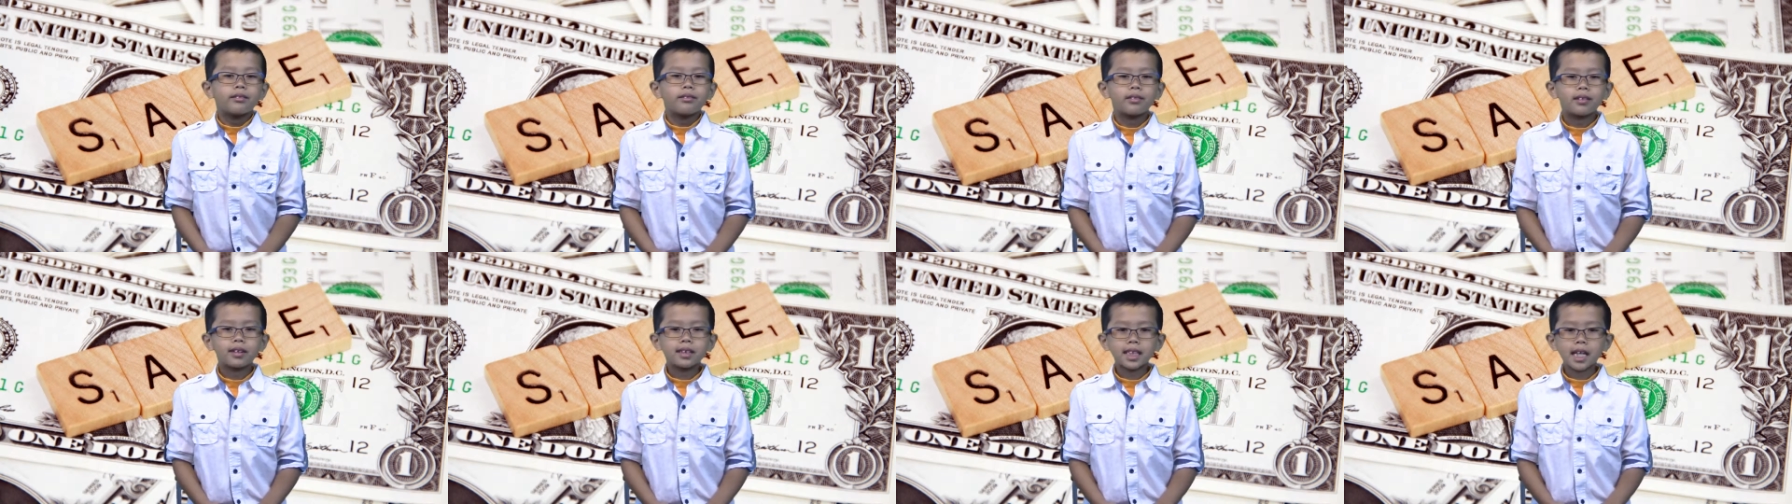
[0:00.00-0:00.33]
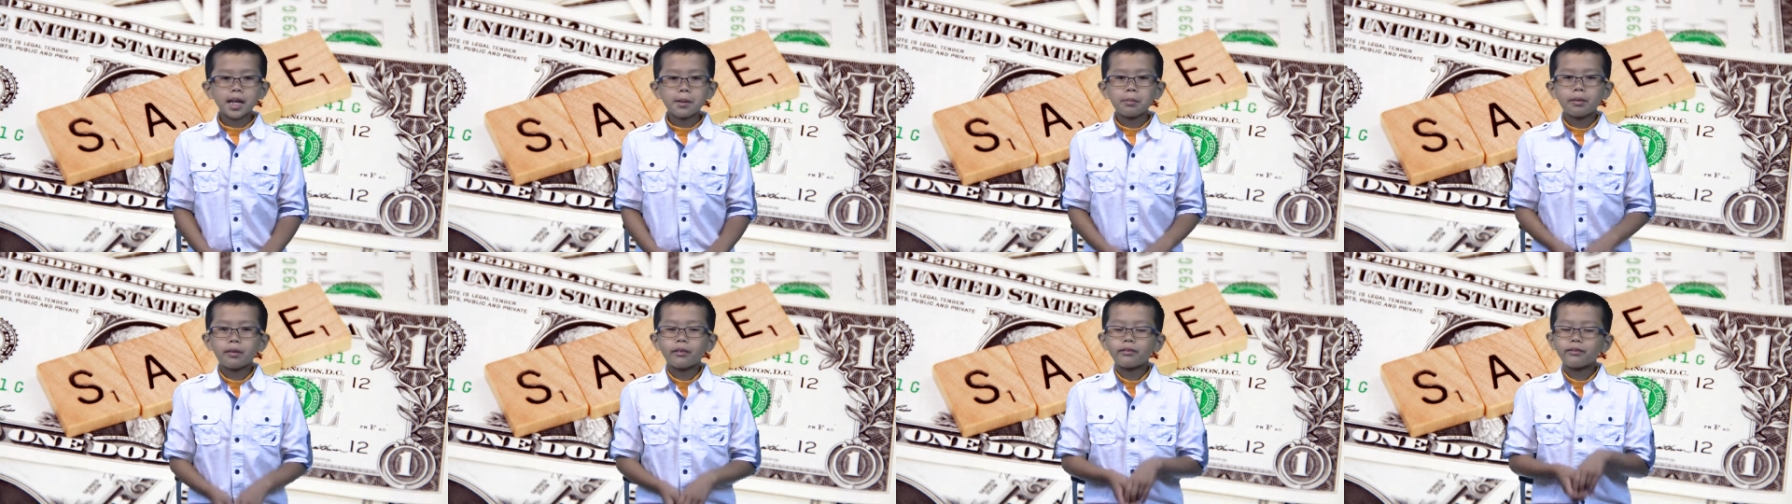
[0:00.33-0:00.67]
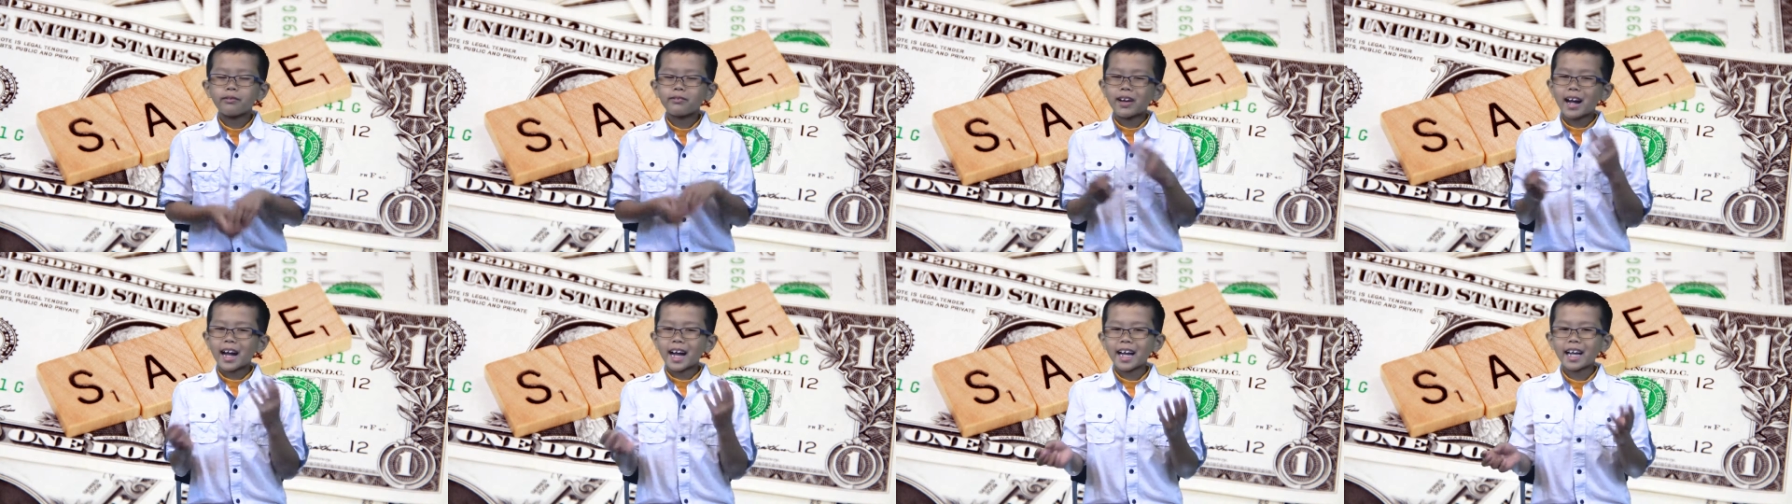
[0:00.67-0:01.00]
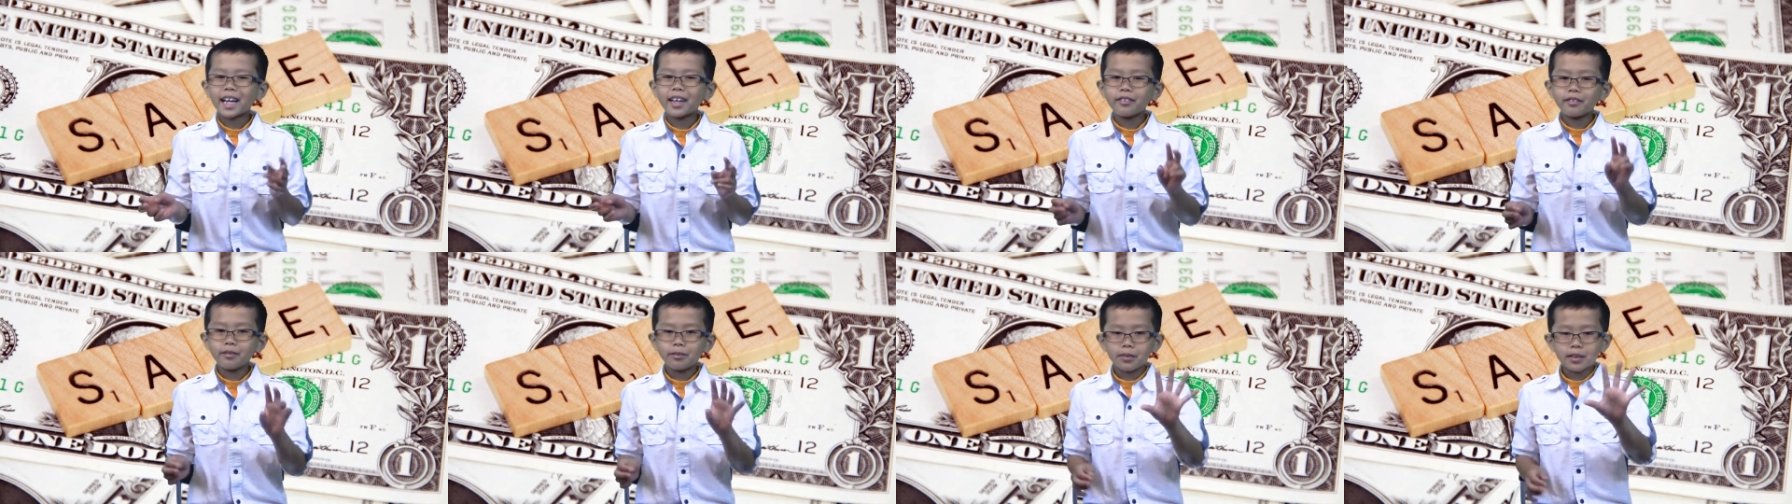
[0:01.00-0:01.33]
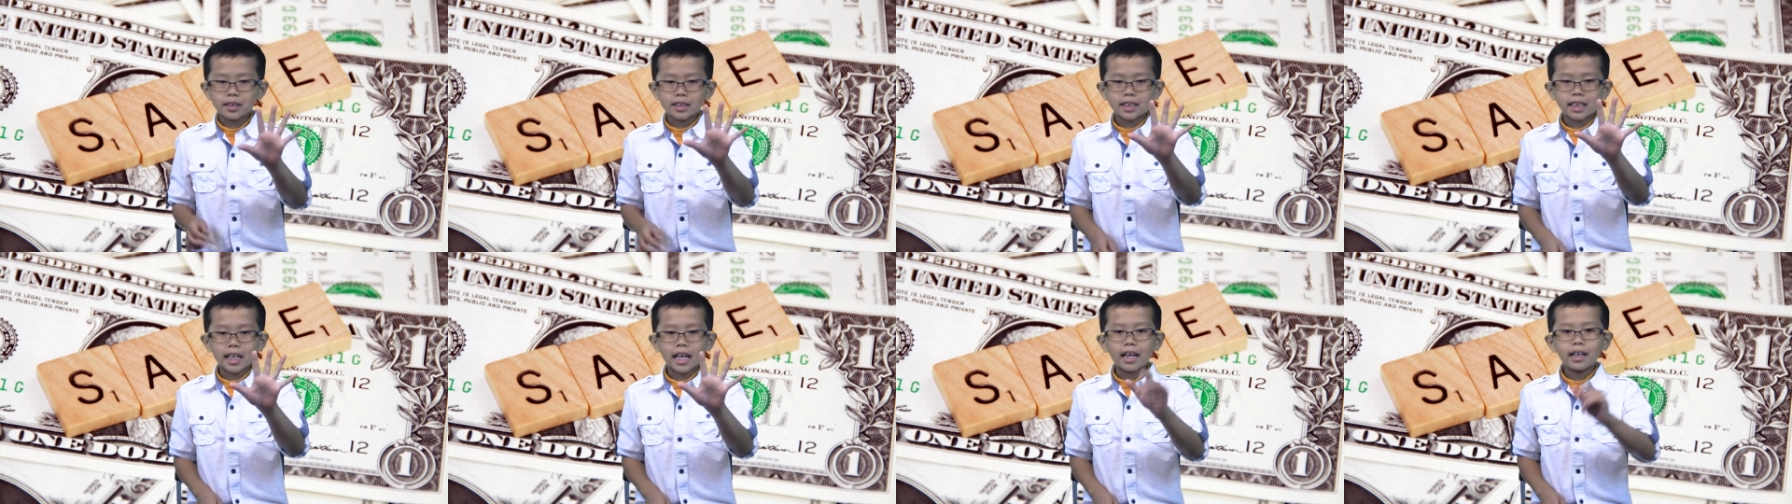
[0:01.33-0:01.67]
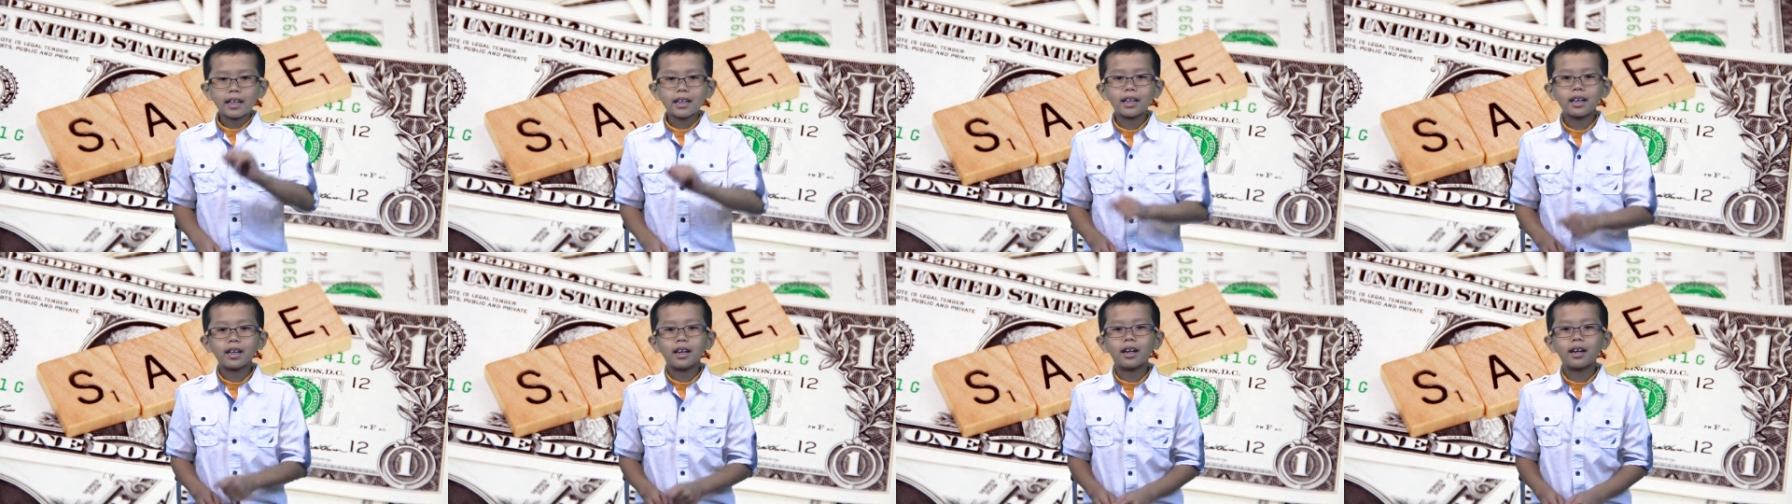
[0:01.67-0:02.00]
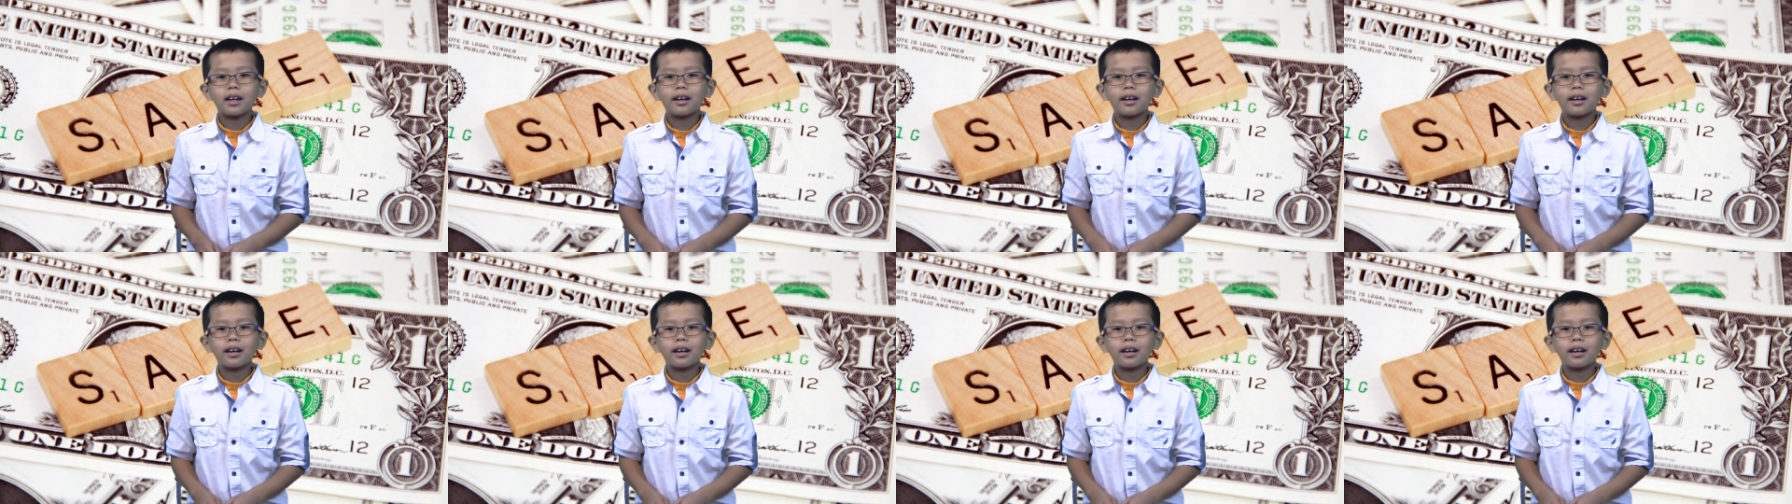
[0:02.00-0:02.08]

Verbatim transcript: We're gonna put 5%